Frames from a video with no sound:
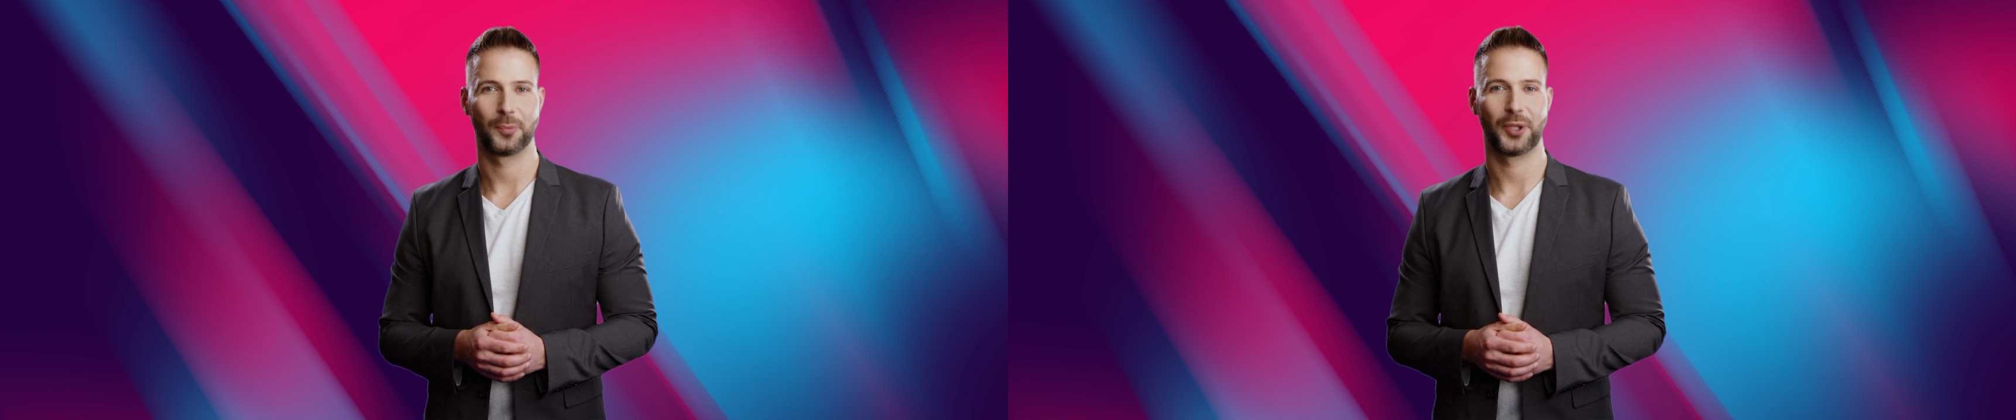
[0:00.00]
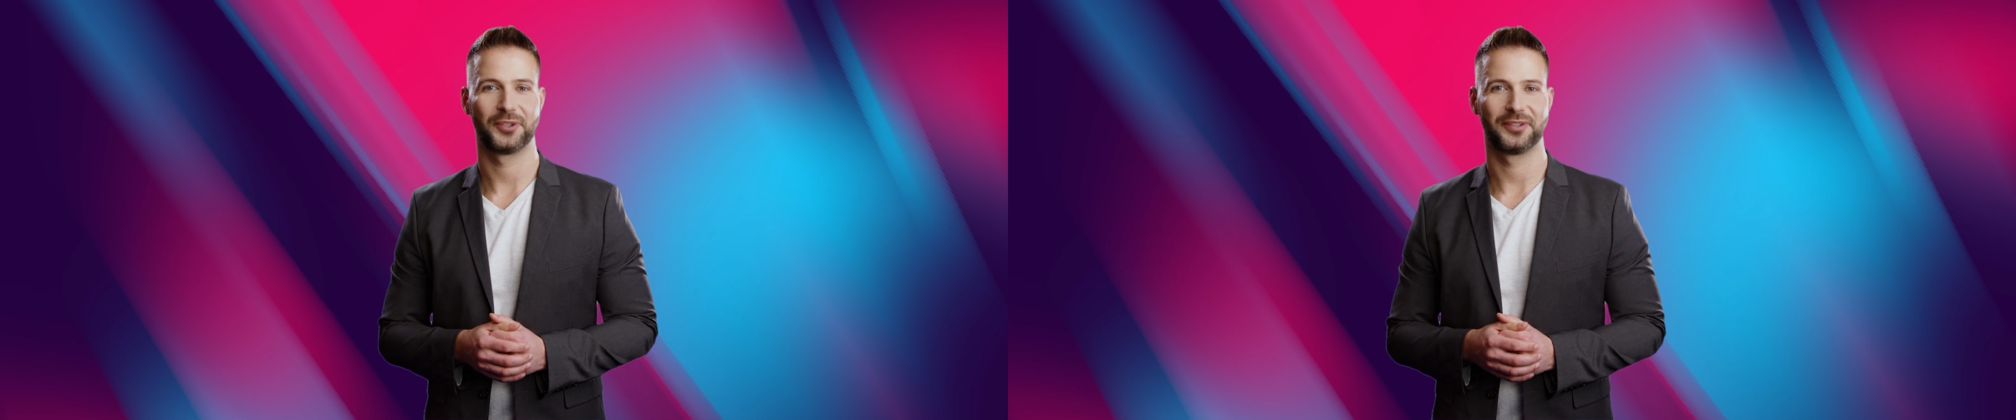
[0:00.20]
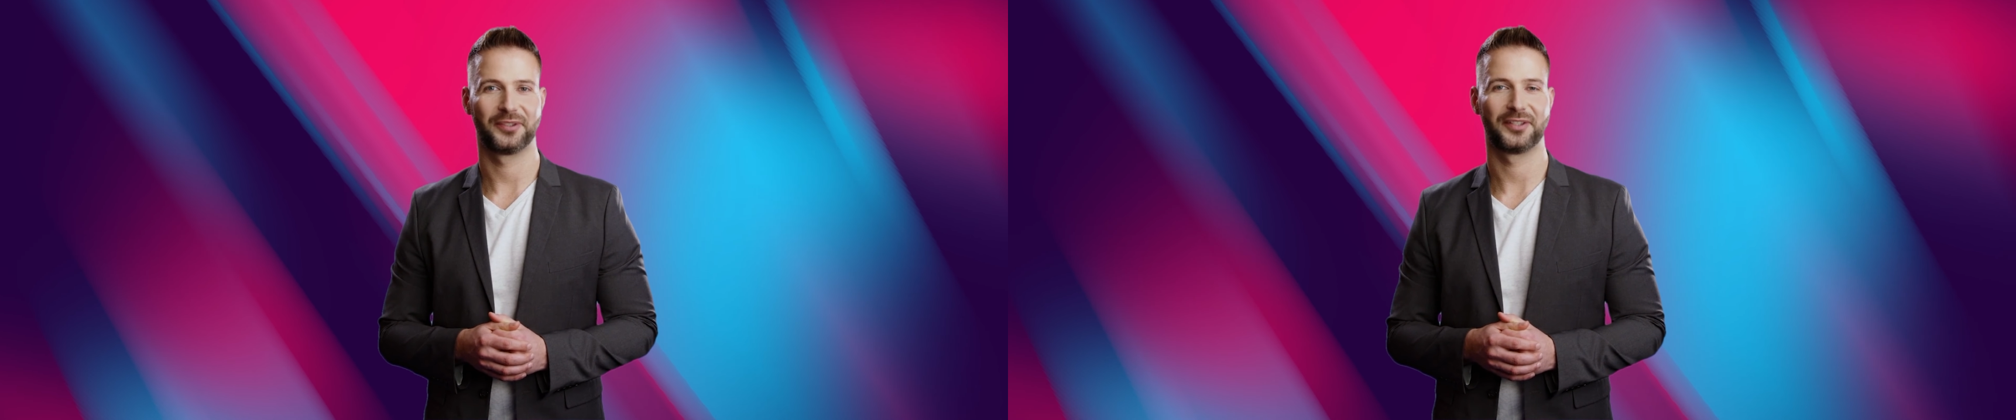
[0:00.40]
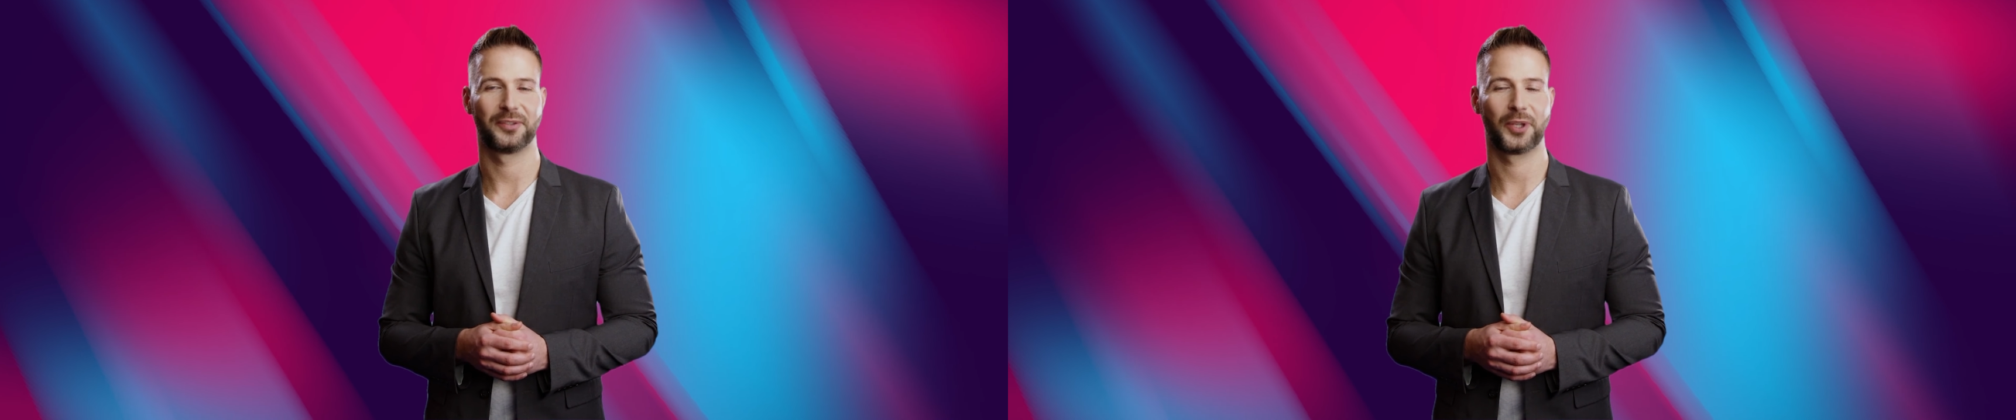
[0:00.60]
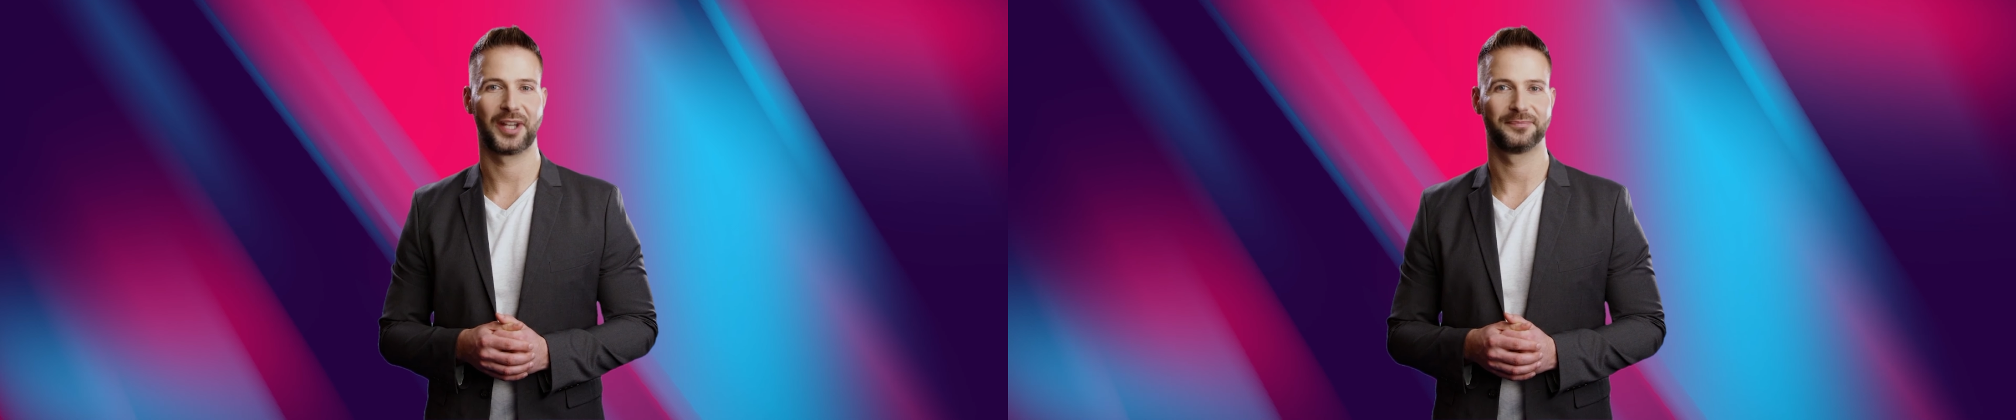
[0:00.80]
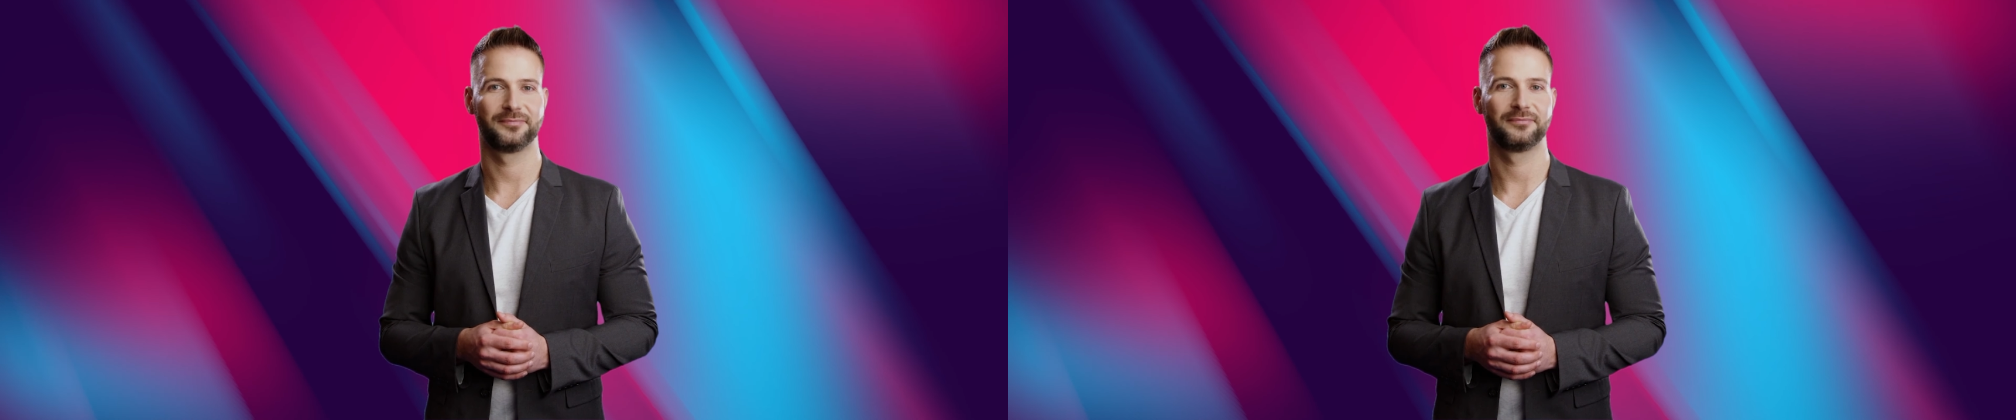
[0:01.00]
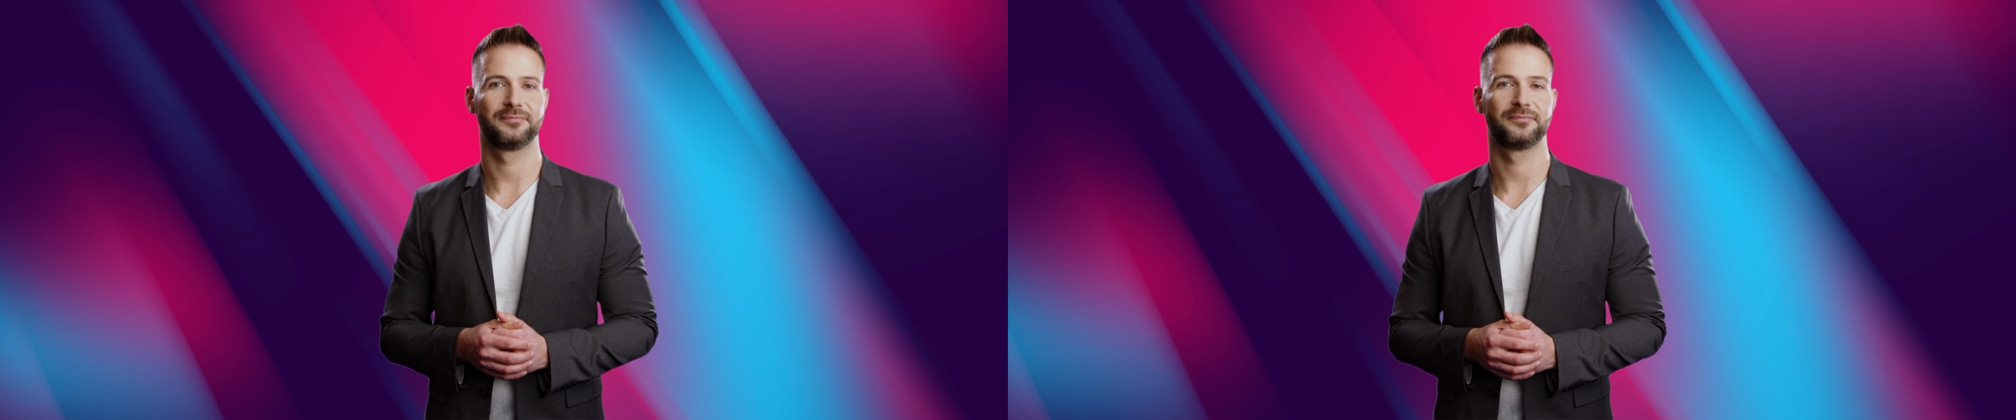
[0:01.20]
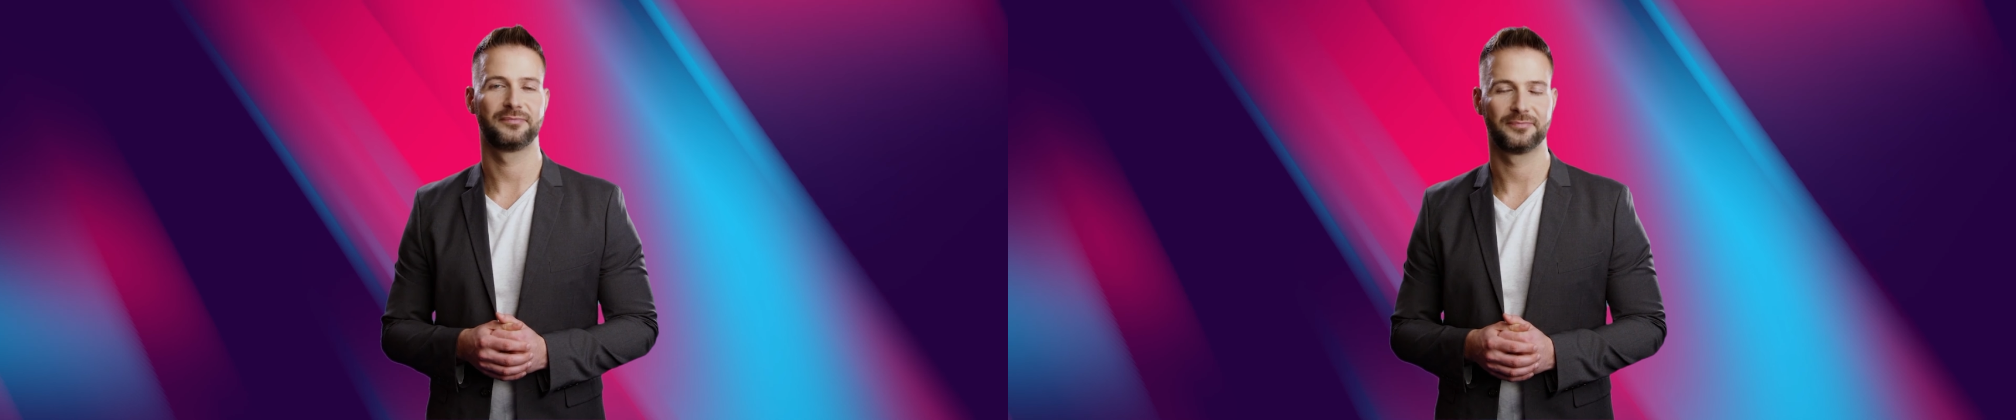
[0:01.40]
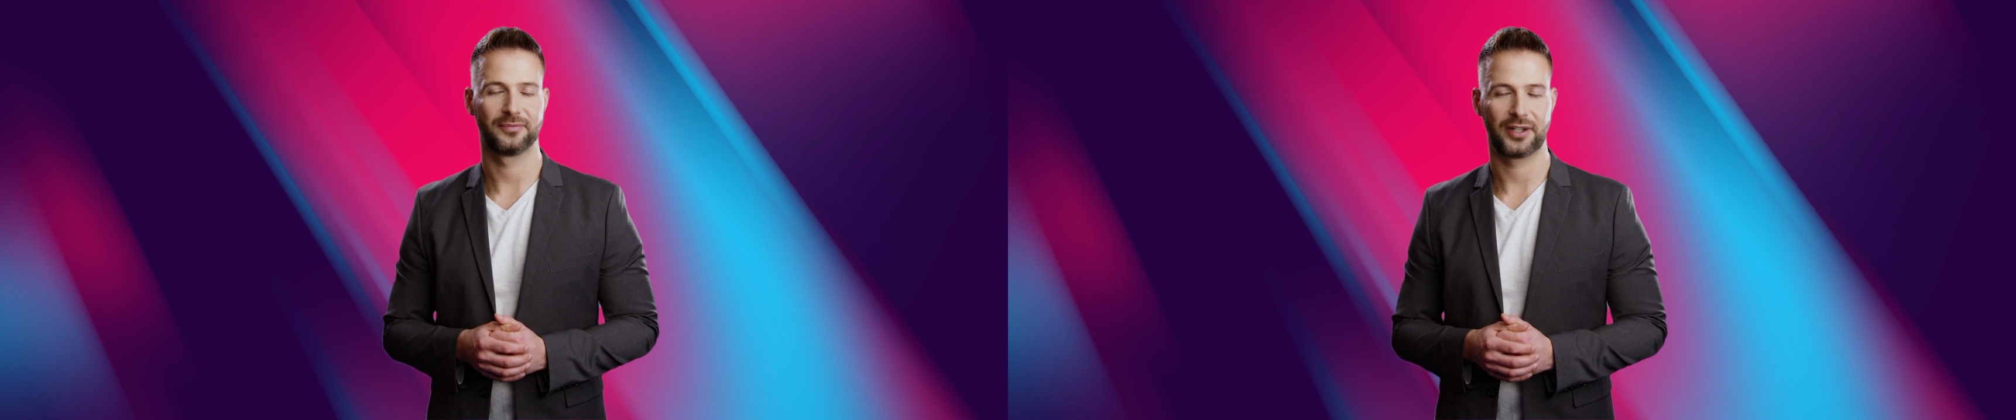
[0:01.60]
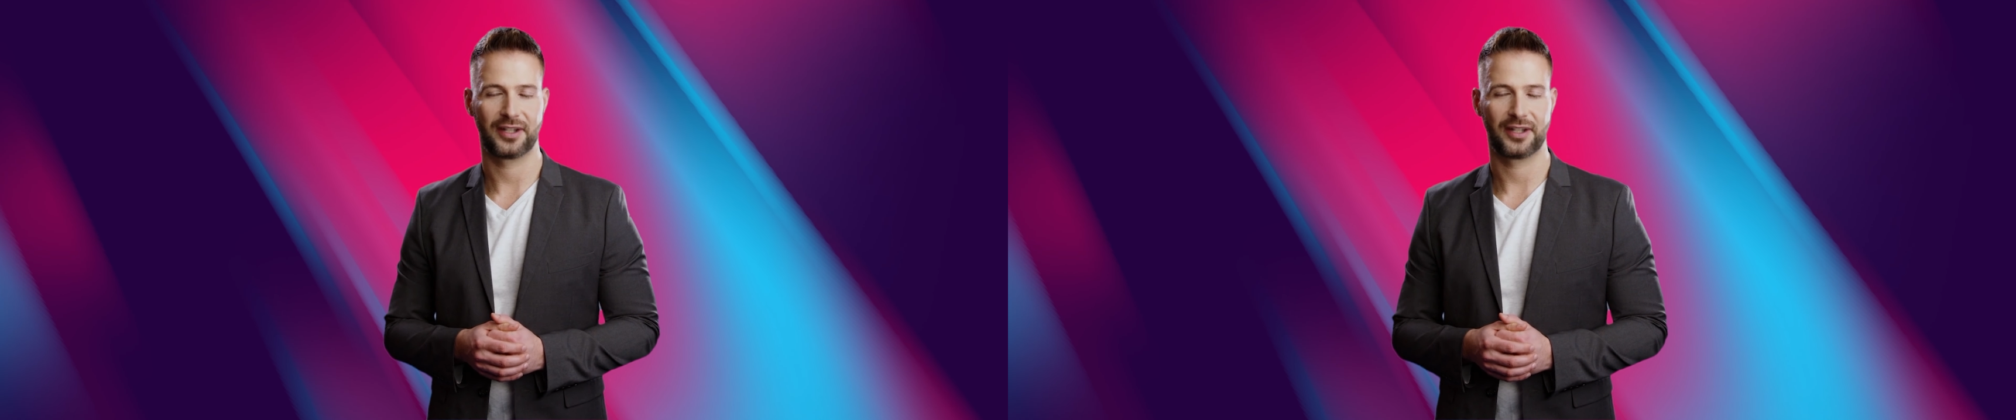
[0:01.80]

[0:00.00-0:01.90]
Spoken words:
Wanda's resolve. The